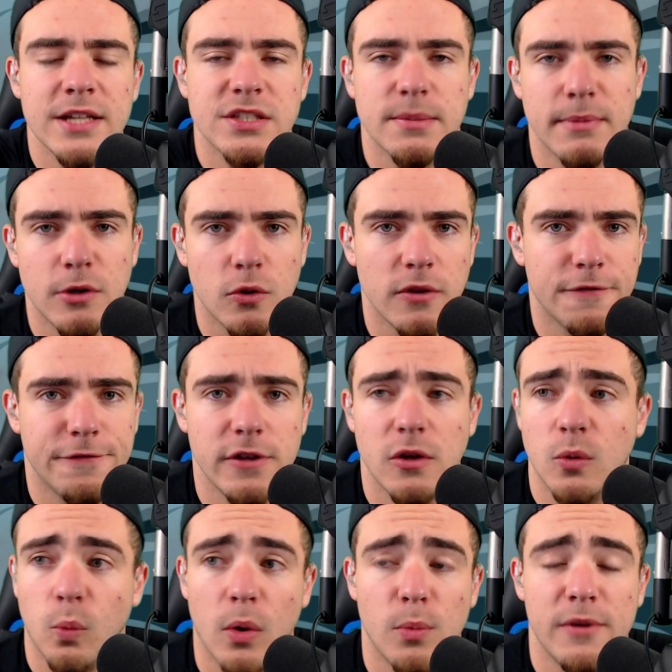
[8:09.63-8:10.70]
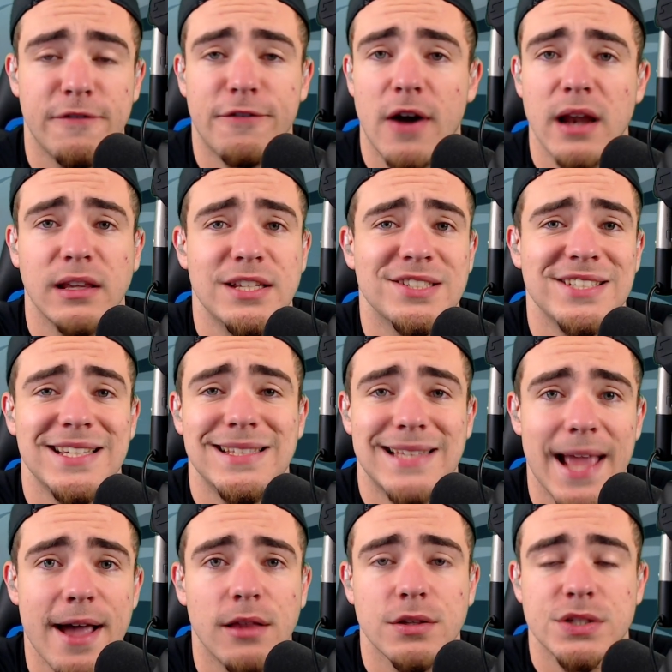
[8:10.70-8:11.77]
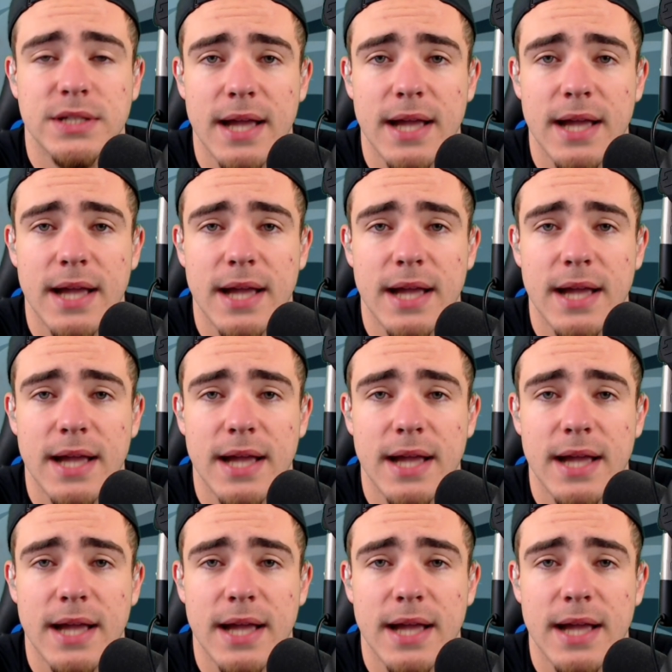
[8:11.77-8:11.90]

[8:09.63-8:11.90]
the middle of the field? Will we finally see Dallas